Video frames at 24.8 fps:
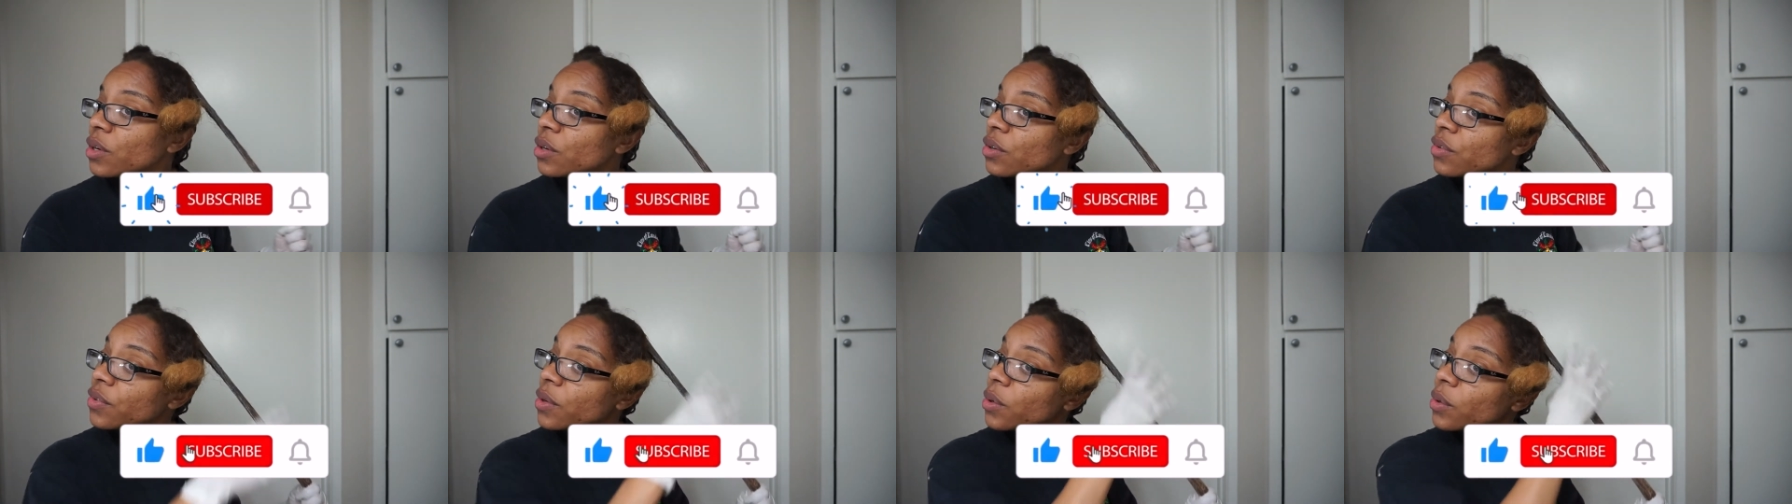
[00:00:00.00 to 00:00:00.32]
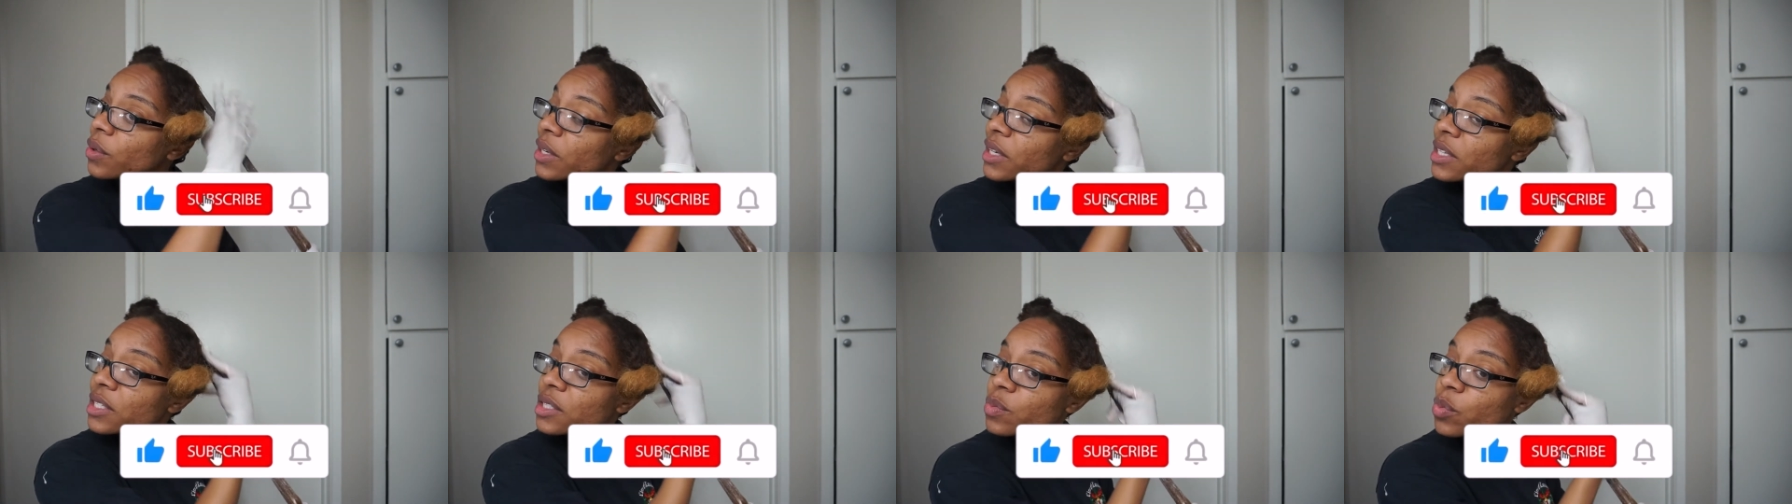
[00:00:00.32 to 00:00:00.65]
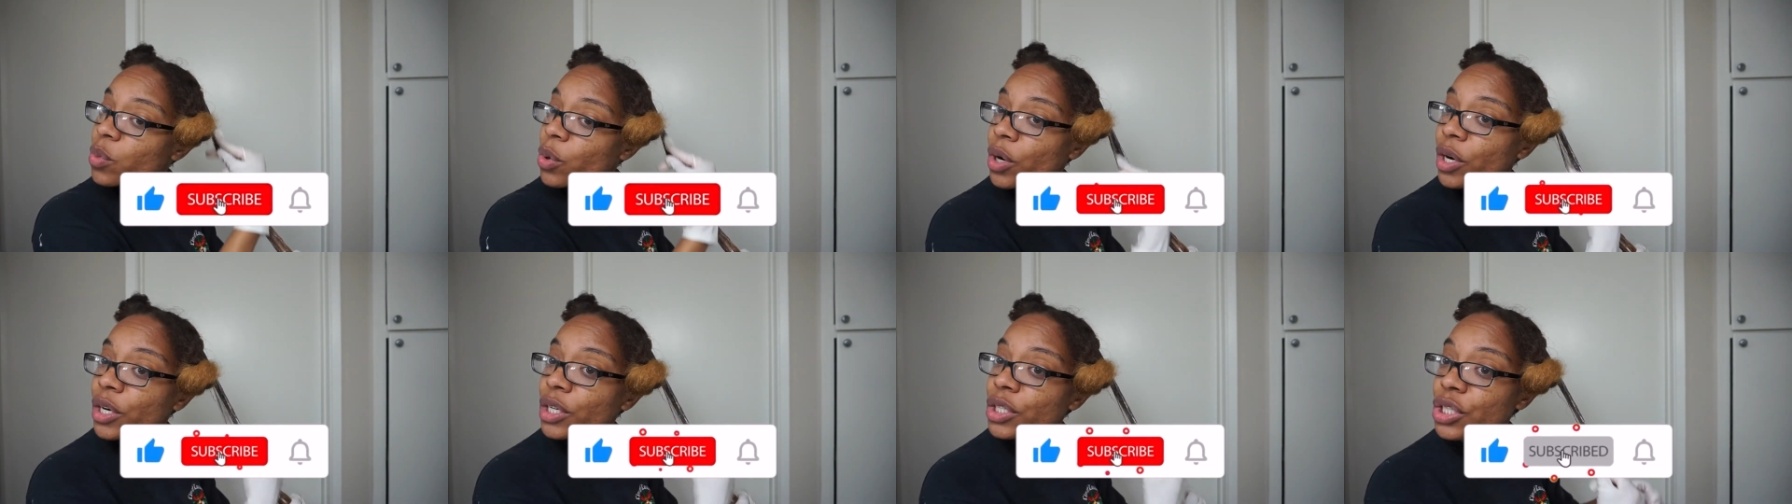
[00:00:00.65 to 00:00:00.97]
to focus
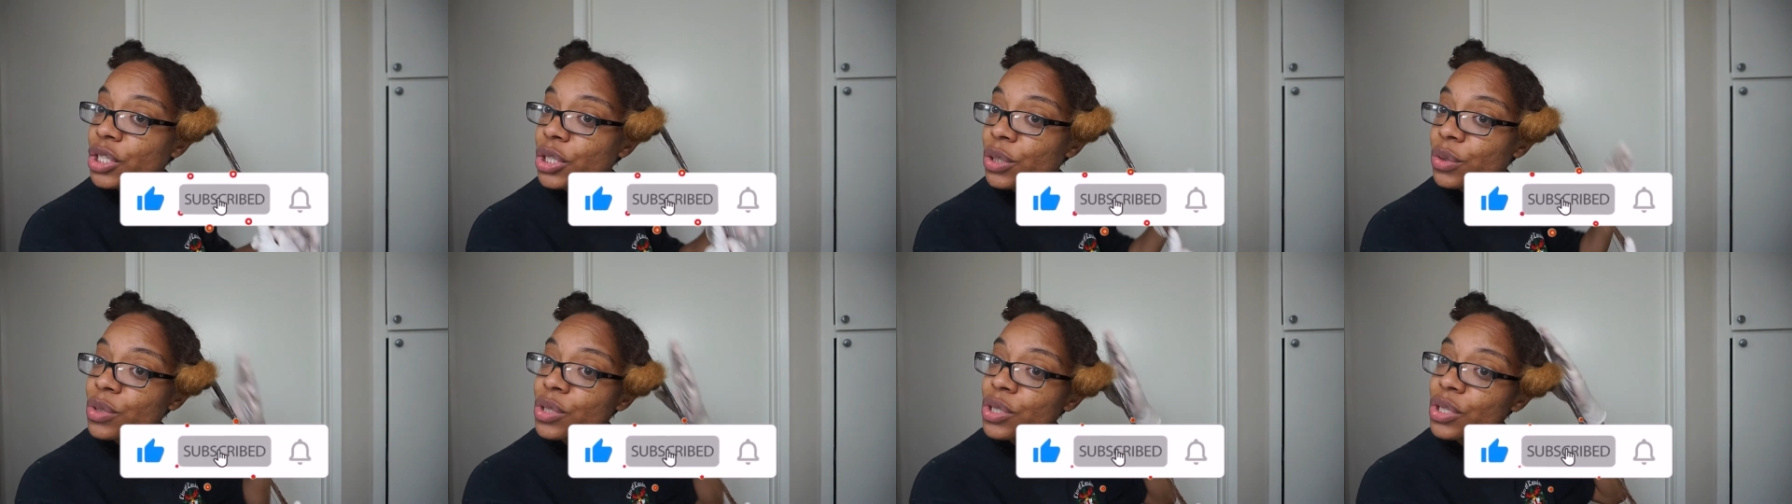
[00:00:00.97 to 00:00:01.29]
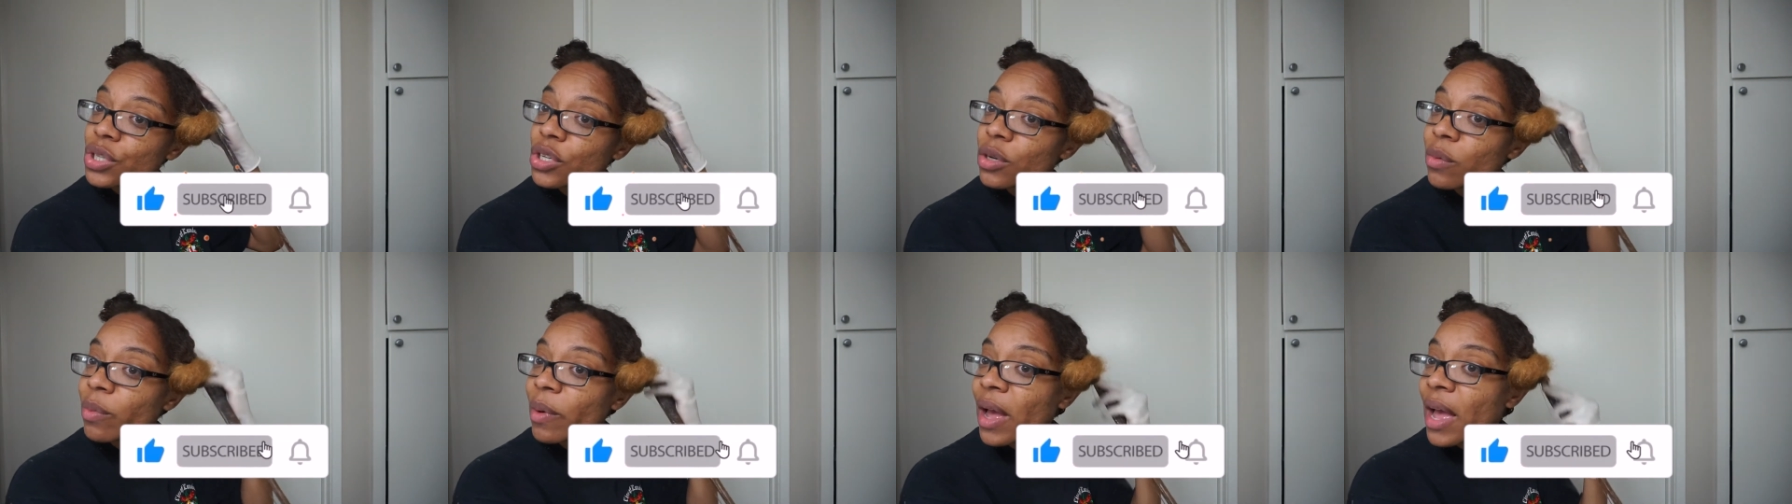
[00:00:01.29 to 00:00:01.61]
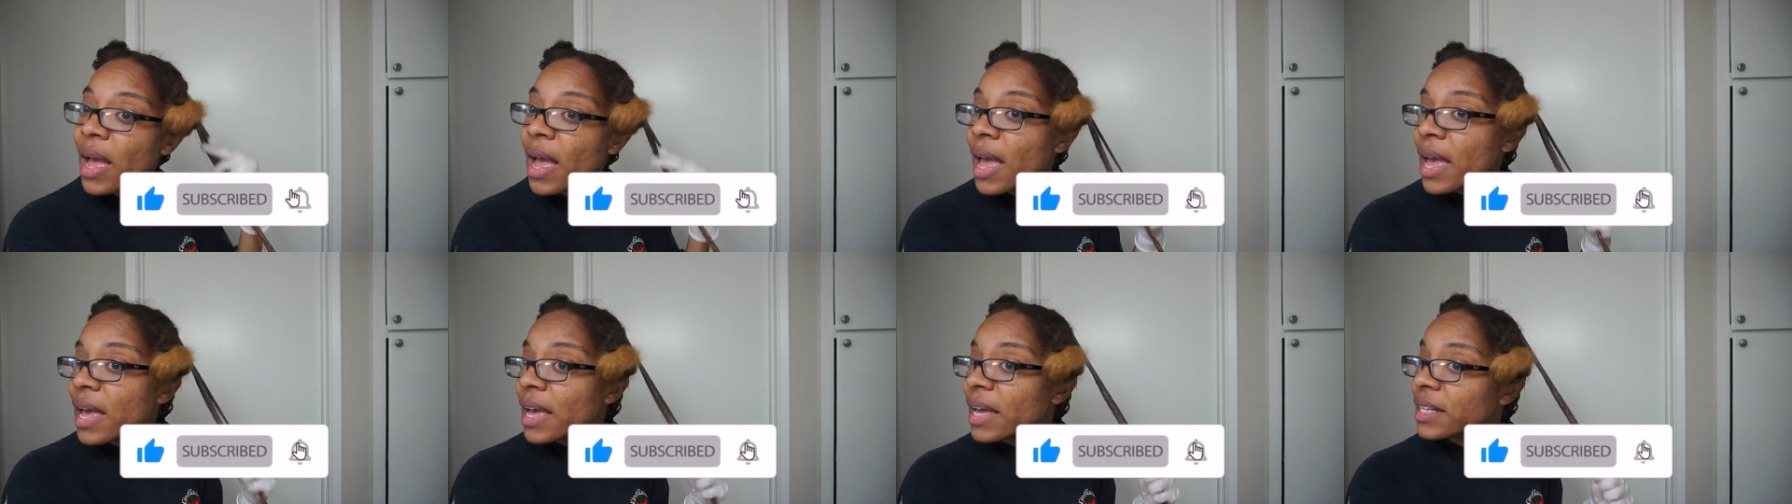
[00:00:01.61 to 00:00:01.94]
more on YouTube.
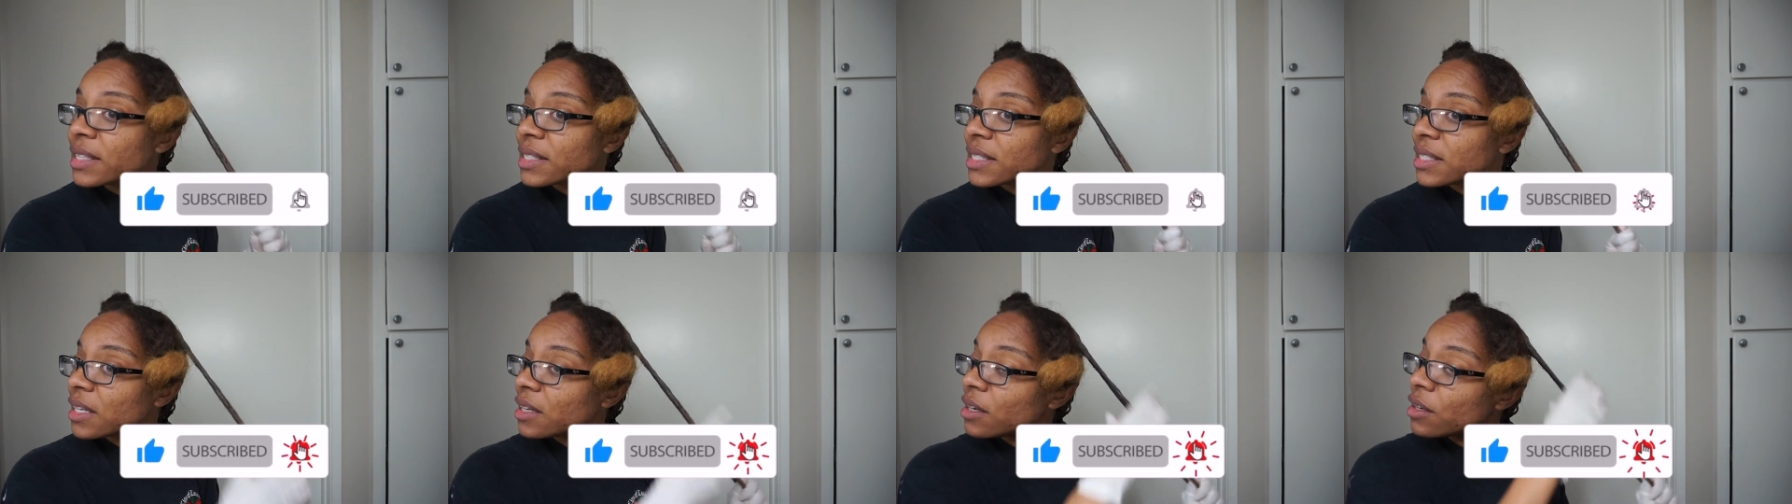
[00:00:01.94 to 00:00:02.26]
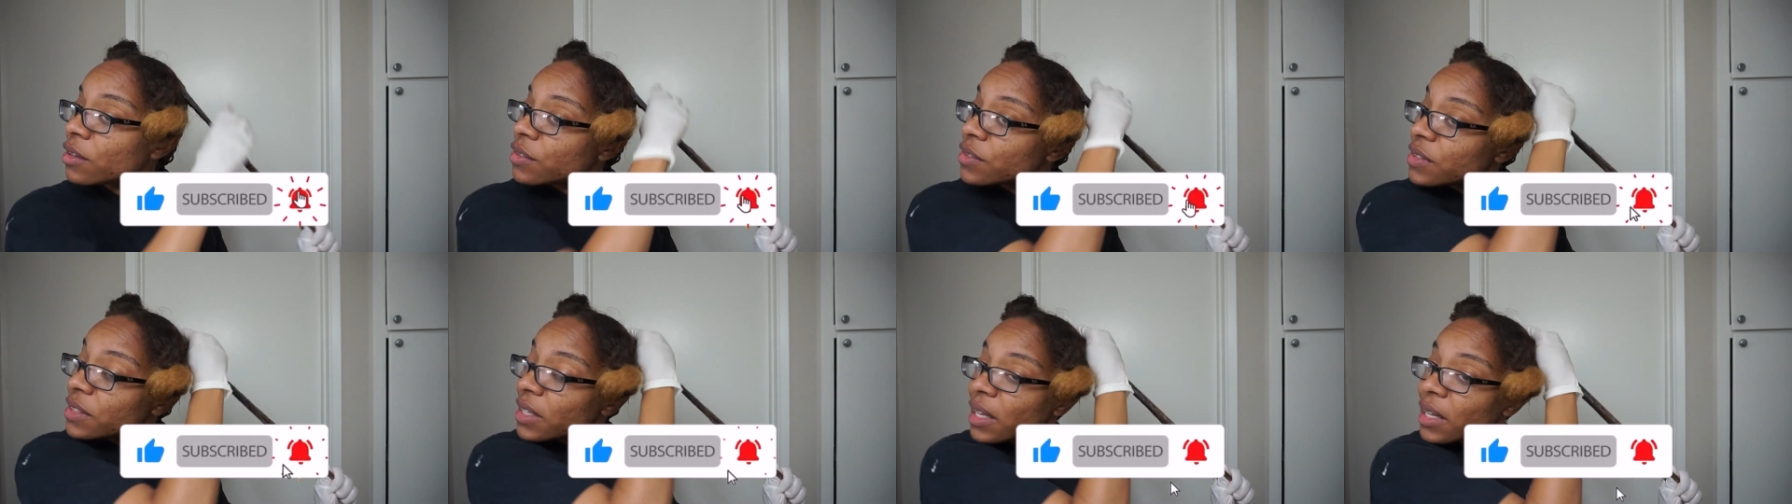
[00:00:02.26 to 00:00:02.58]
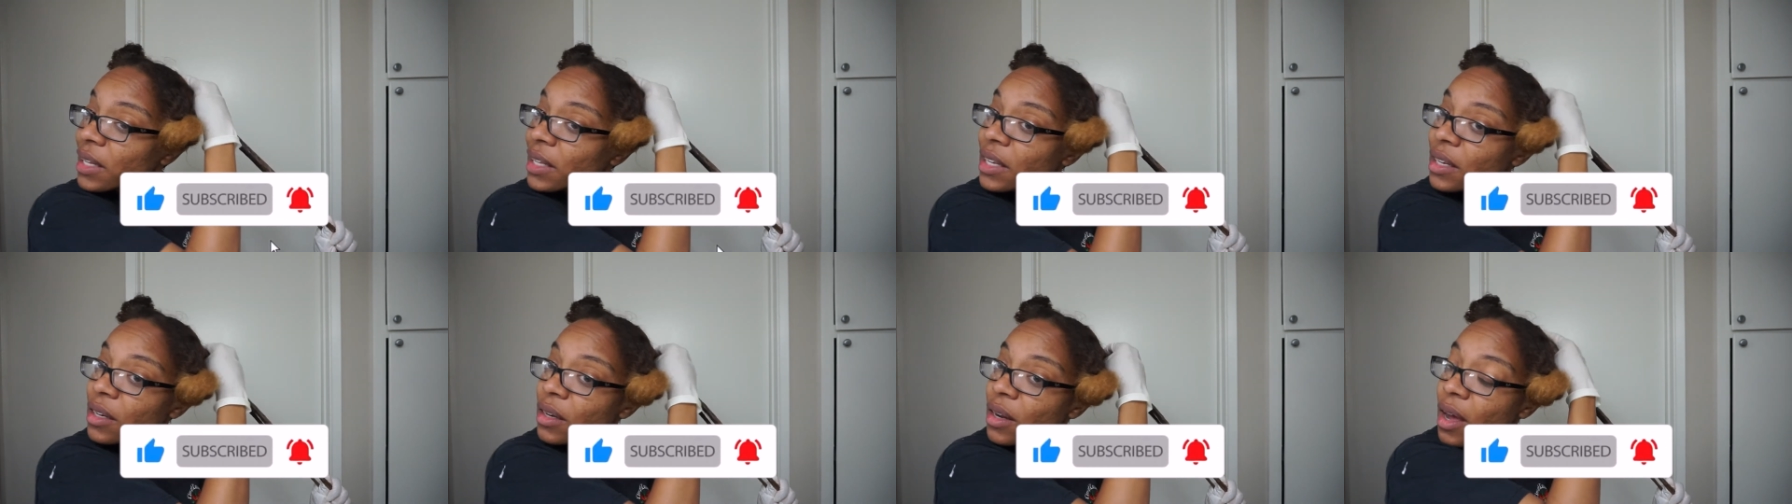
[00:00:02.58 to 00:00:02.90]
Instead of
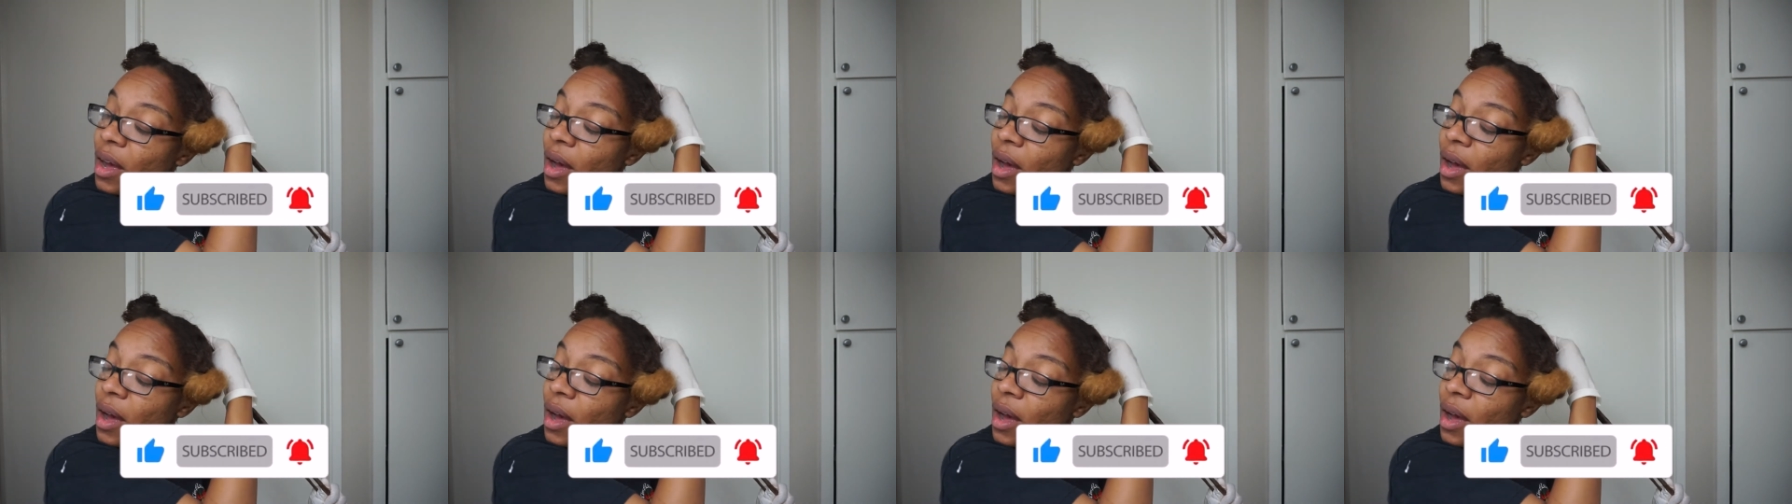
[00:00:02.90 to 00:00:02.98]
selling,